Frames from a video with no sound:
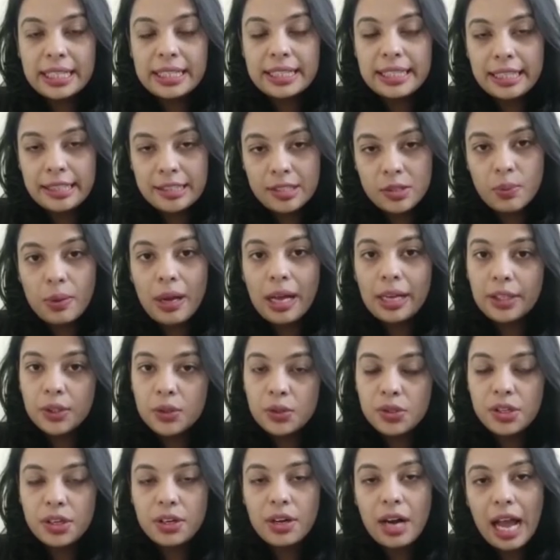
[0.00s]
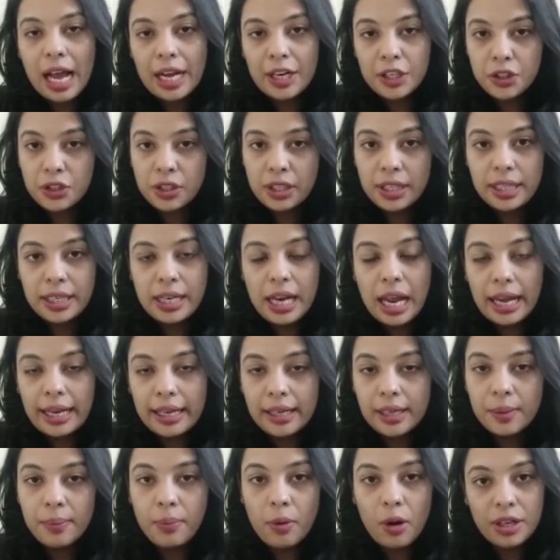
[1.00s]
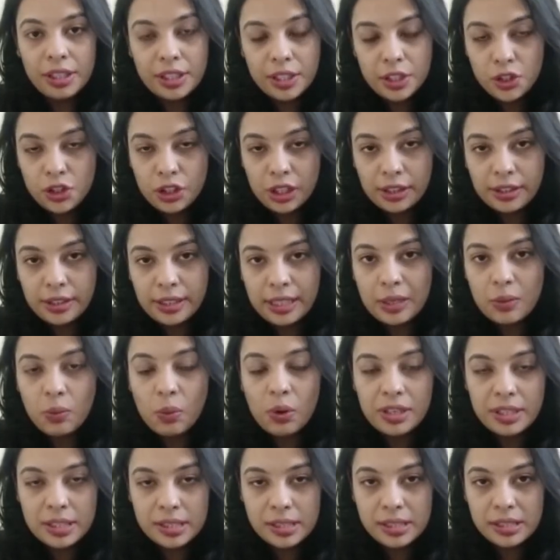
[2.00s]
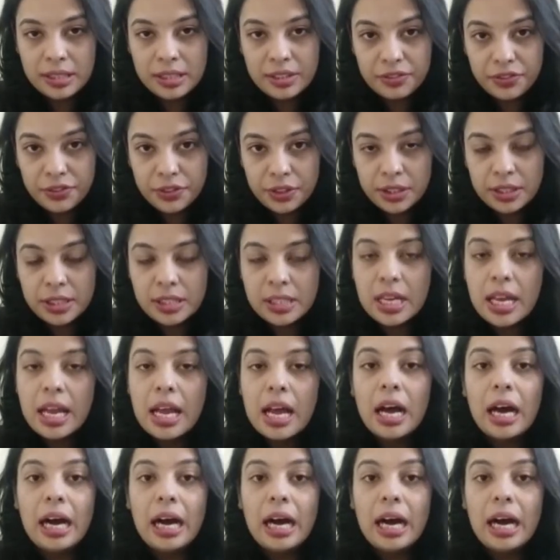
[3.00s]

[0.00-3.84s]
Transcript: and test values are actually lying upon each other, and what is the difference.